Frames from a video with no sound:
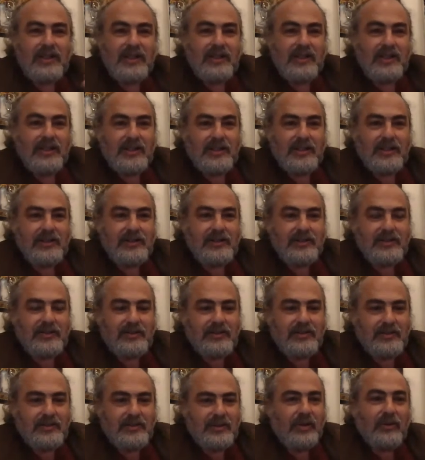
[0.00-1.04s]
and
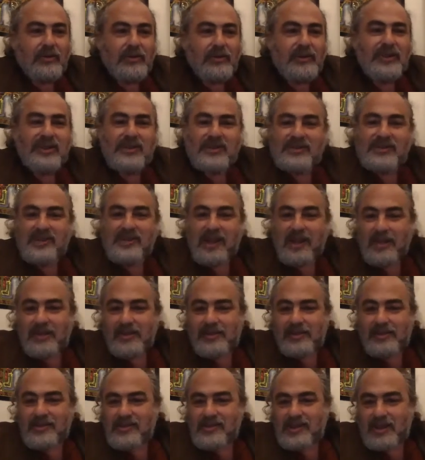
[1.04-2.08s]
your only son
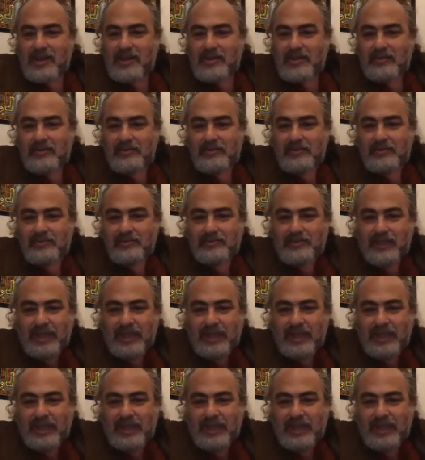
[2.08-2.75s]
is now